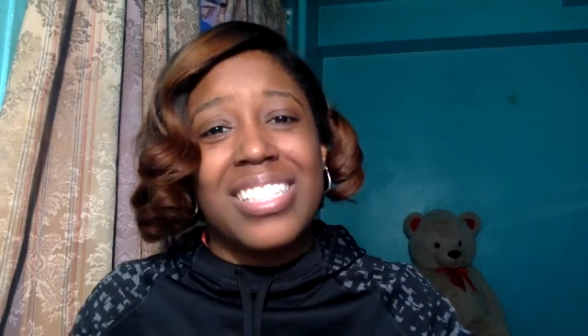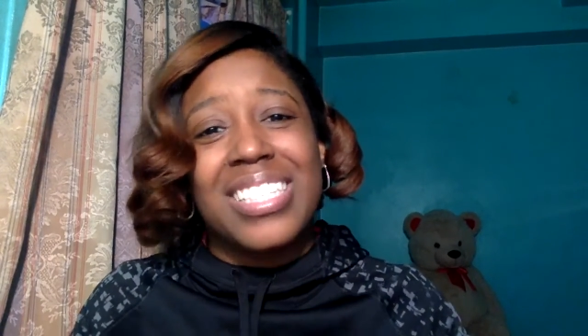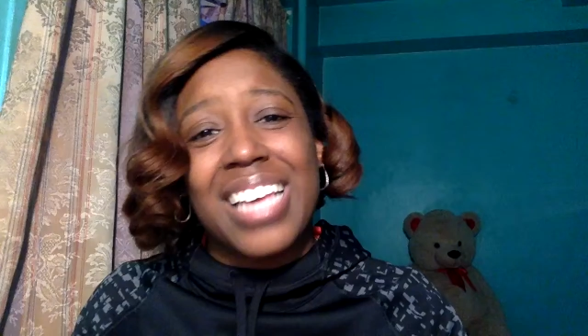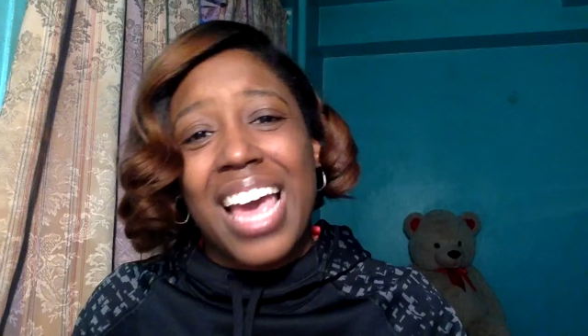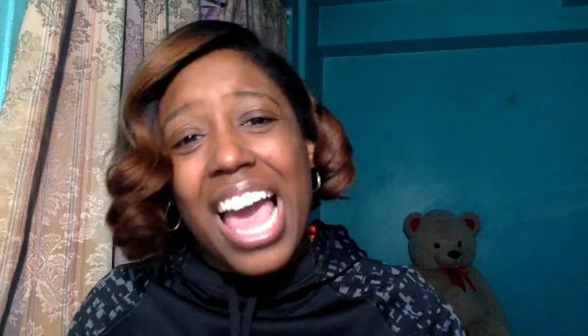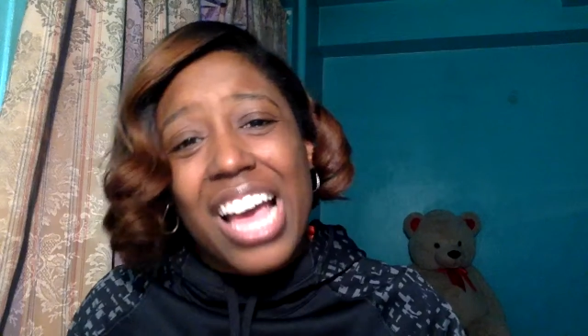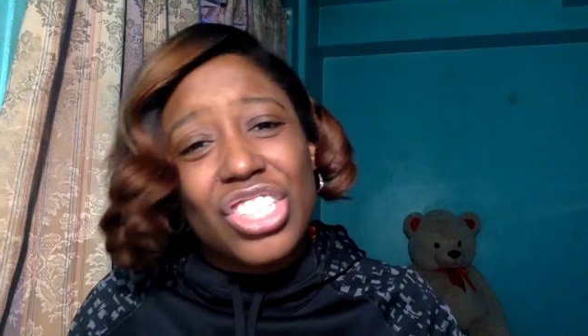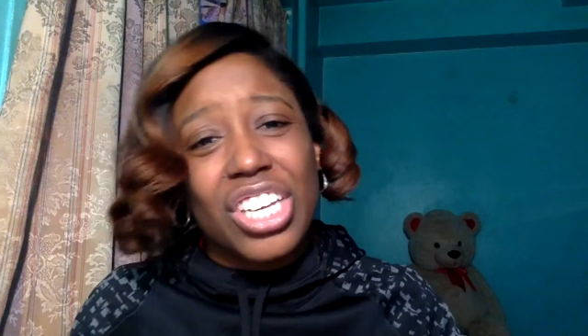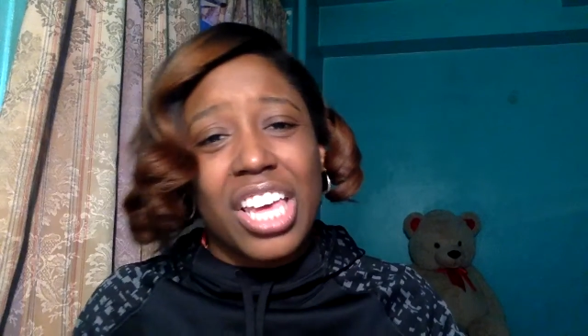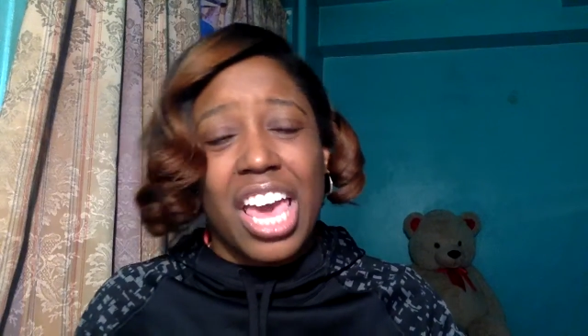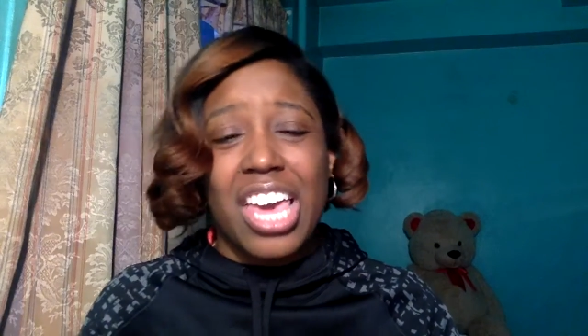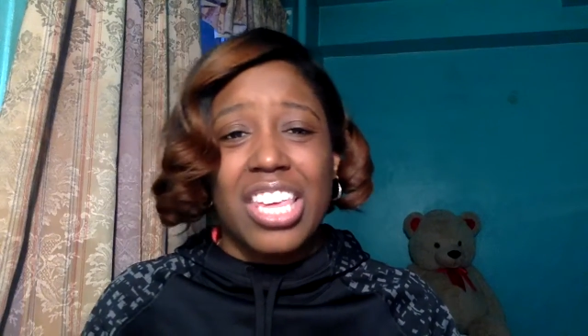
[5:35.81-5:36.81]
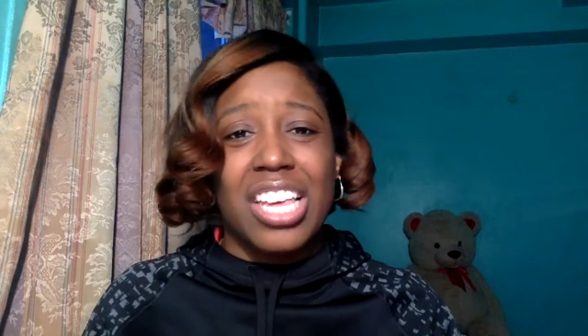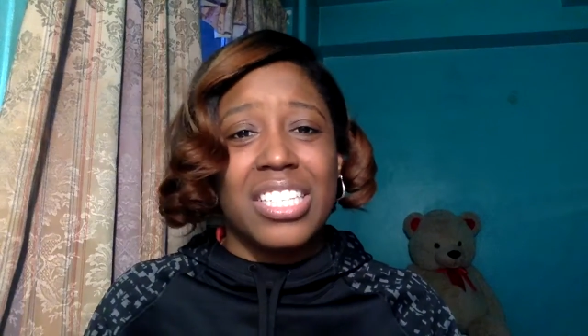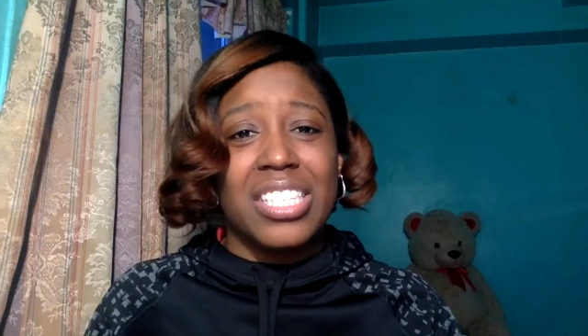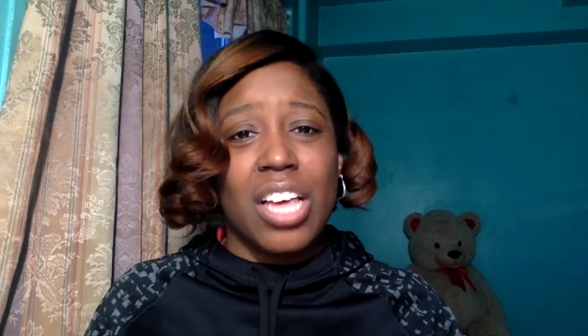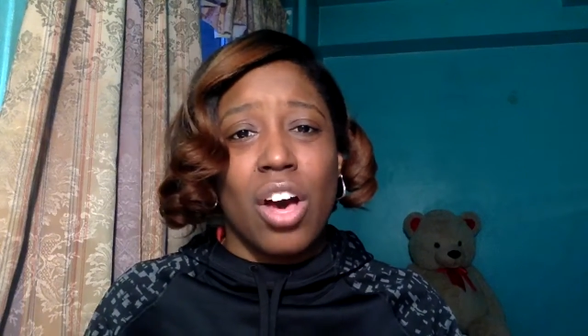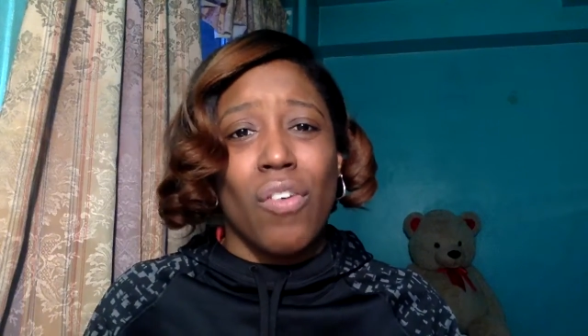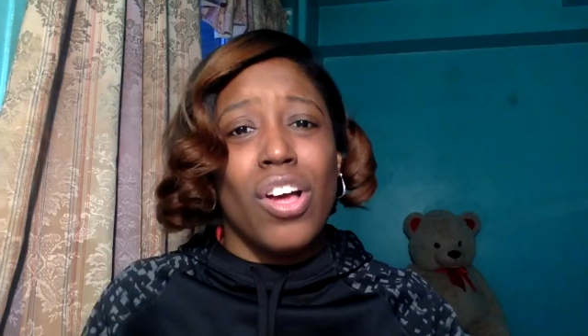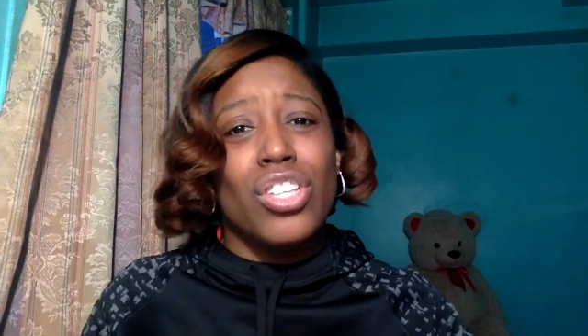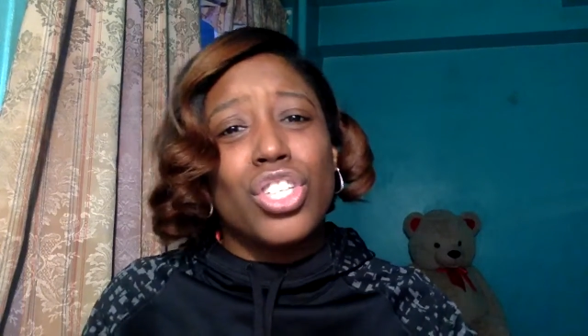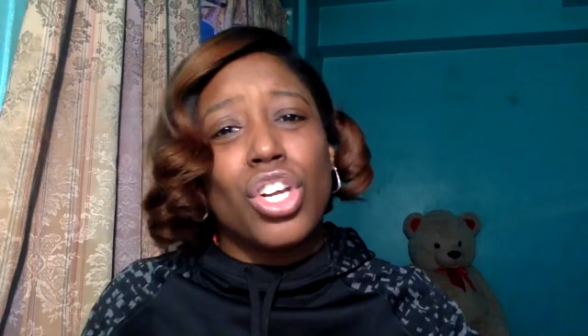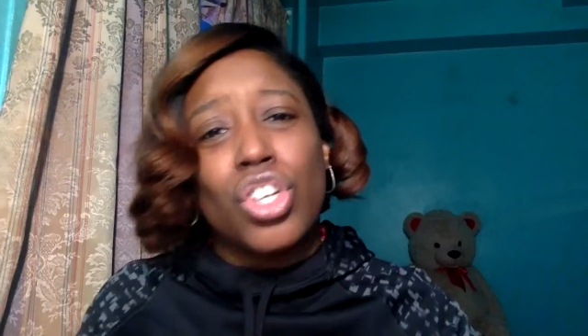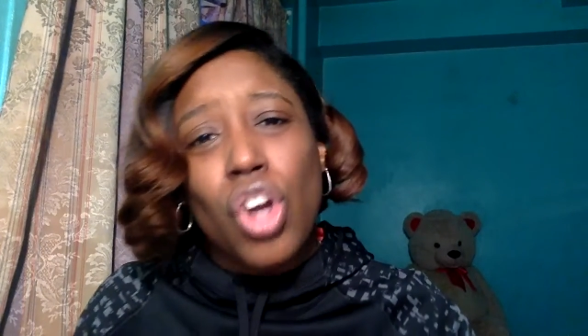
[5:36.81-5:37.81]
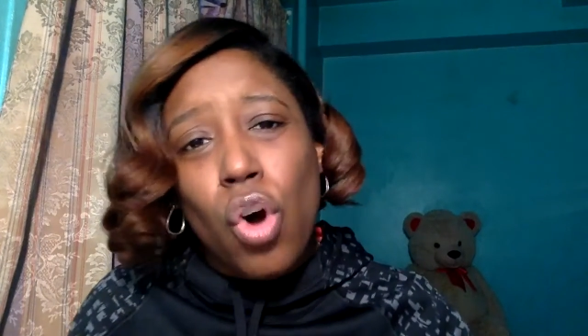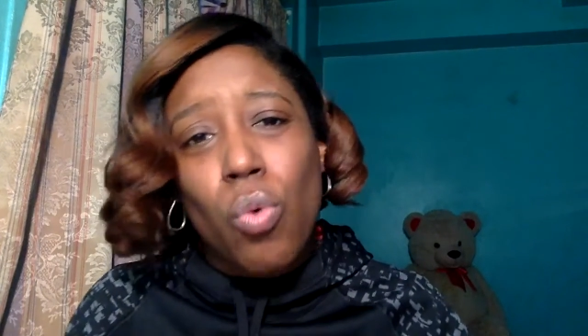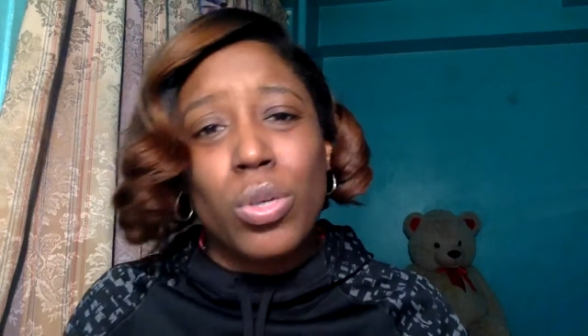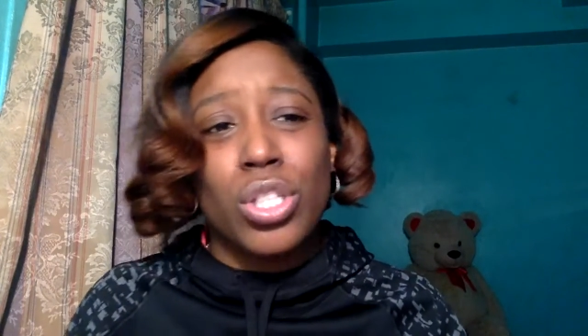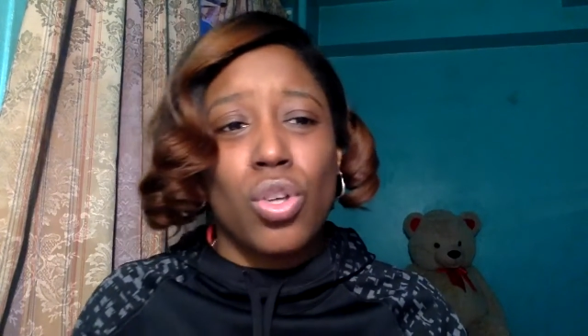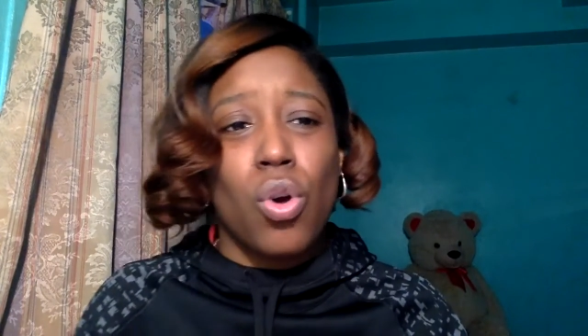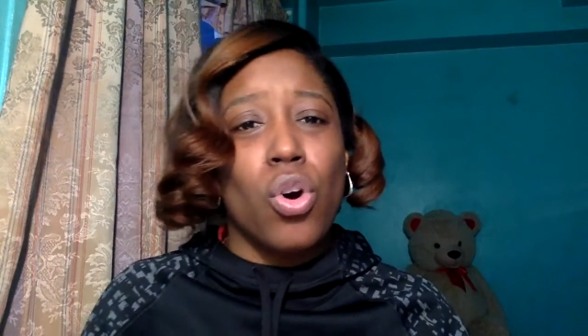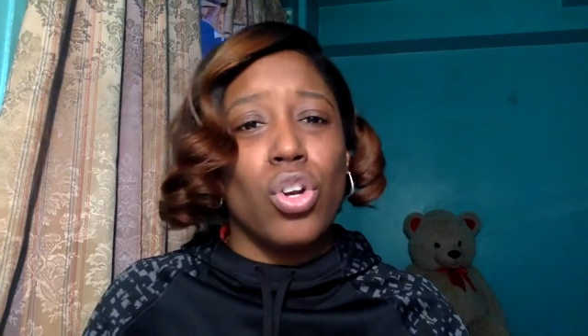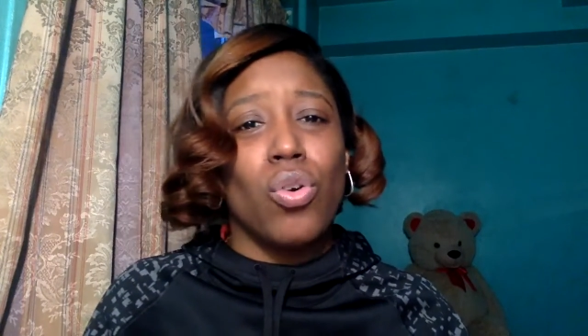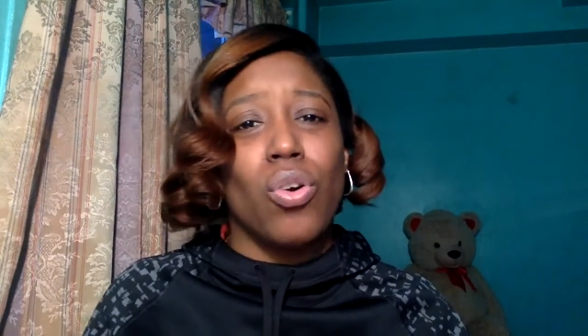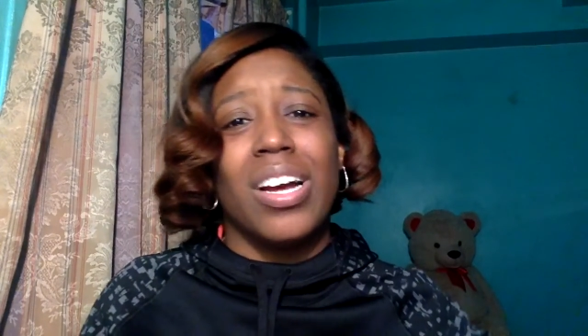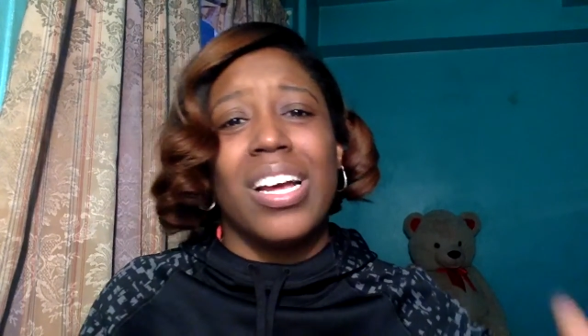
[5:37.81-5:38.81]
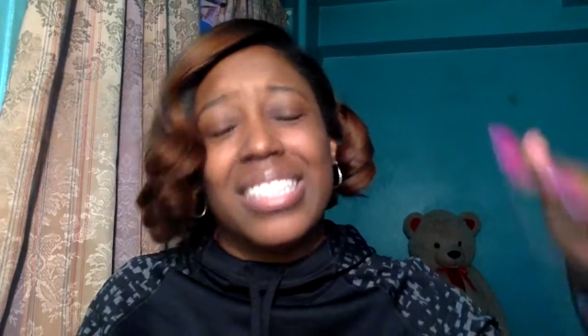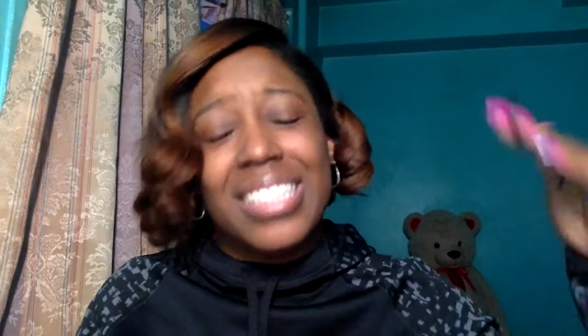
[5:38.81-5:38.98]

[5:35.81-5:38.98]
to educate yourself, to know what's going on,